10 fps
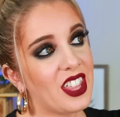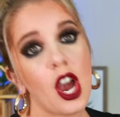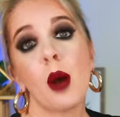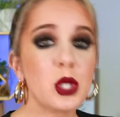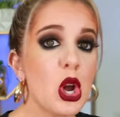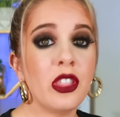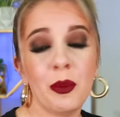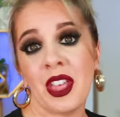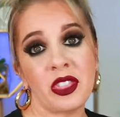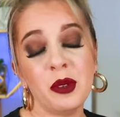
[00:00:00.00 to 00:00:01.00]
the cops called them
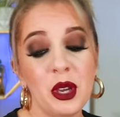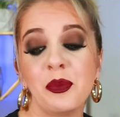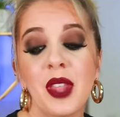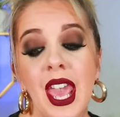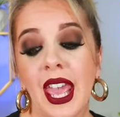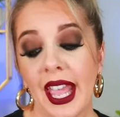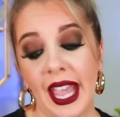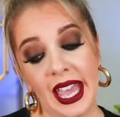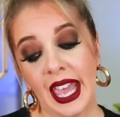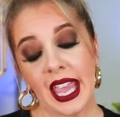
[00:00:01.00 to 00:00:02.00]
and let them know.
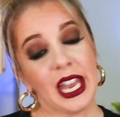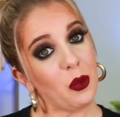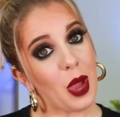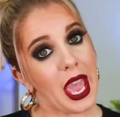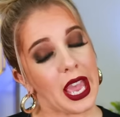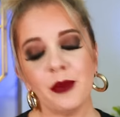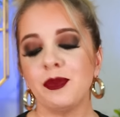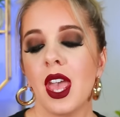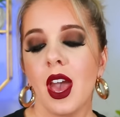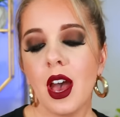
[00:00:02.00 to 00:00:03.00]
Anyway,
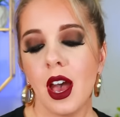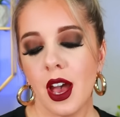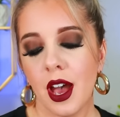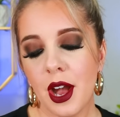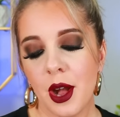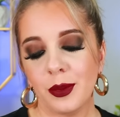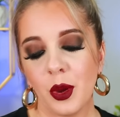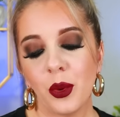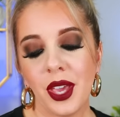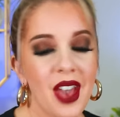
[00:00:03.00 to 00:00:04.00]
um,
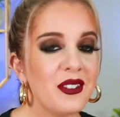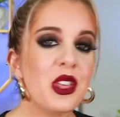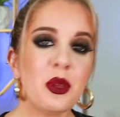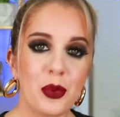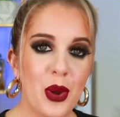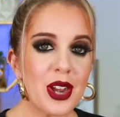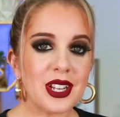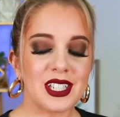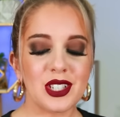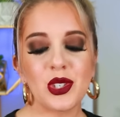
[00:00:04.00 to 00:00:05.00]
we have another
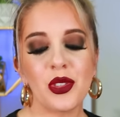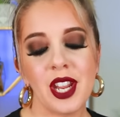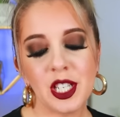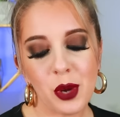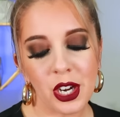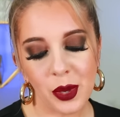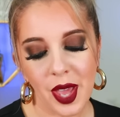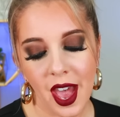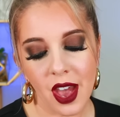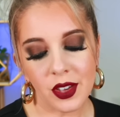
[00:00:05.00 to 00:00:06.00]
product. So the next product we
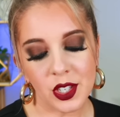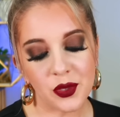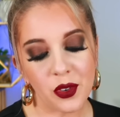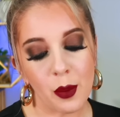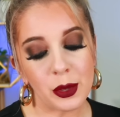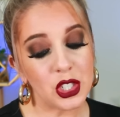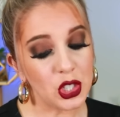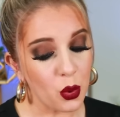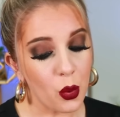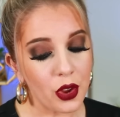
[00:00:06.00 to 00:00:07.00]
have is from
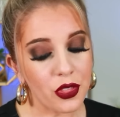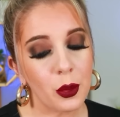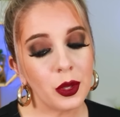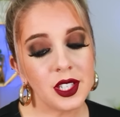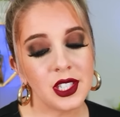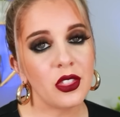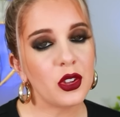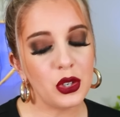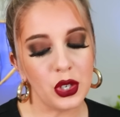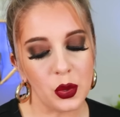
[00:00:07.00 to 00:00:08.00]
Dior. They're releasing
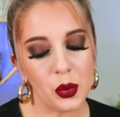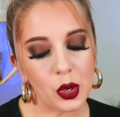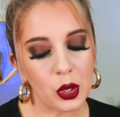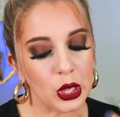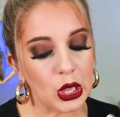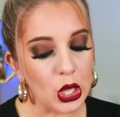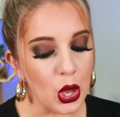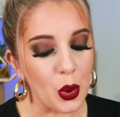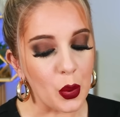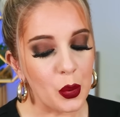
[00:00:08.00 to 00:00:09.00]
their new
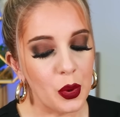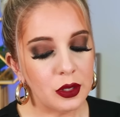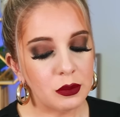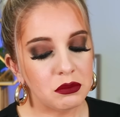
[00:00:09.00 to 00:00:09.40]
Glow